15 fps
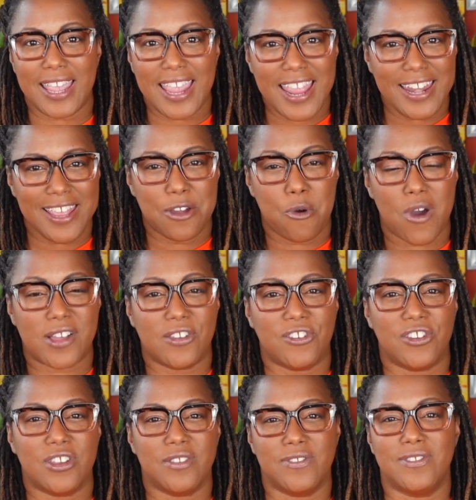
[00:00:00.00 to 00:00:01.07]
any
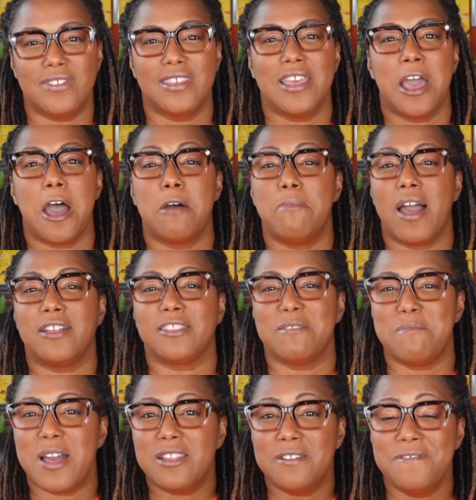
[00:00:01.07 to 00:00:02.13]
questions about the
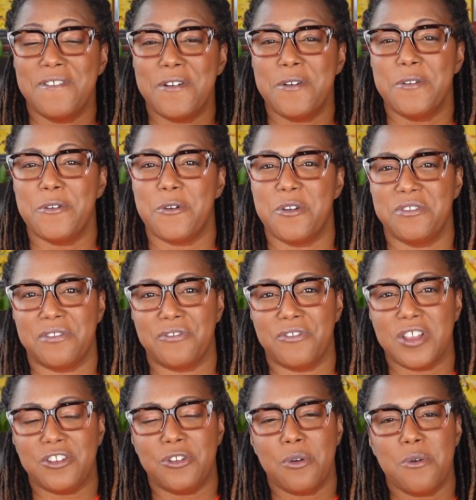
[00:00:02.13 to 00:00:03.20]
Melophone or the
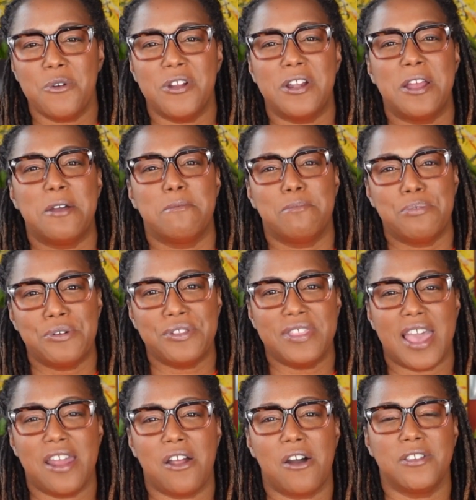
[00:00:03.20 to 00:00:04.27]
French horn, put
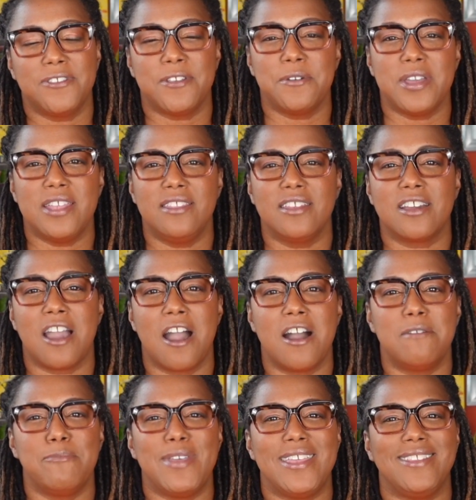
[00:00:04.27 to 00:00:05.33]
that also in the
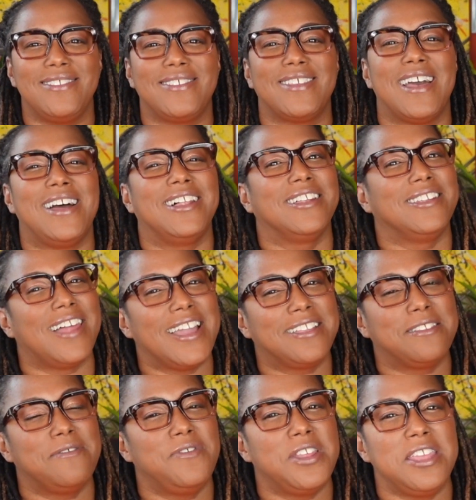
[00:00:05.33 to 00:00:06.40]
comments. Like
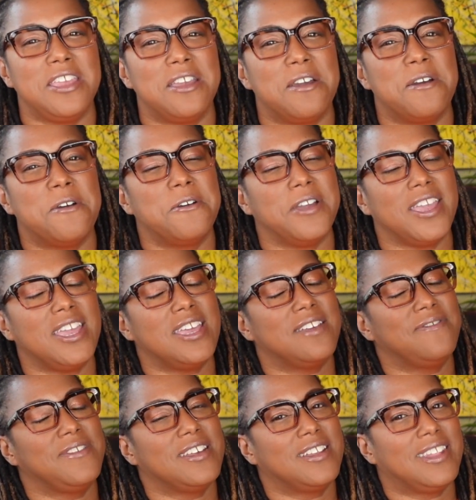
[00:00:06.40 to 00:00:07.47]
the video
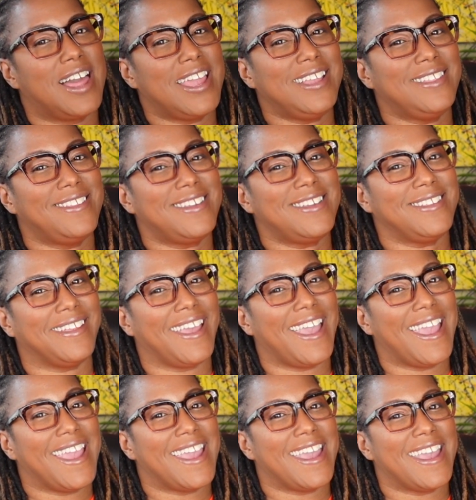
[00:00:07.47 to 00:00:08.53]
if you liked it,
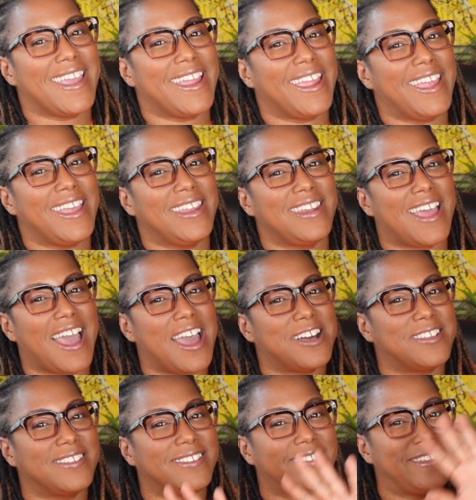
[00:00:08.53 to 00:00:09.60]
and
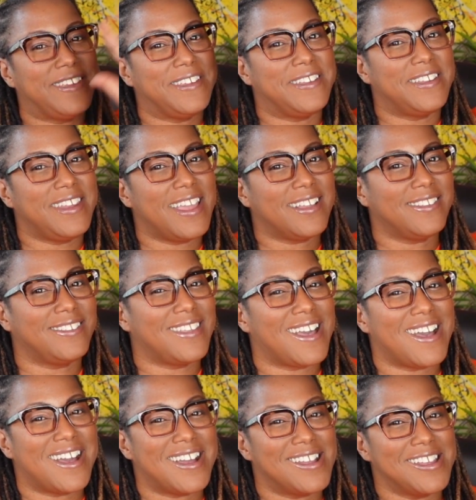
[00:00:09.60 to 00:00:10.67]
I'll see you next
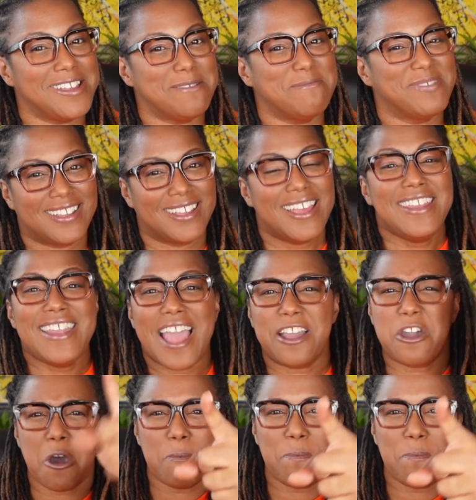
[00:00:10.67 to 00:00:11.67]
time. Now go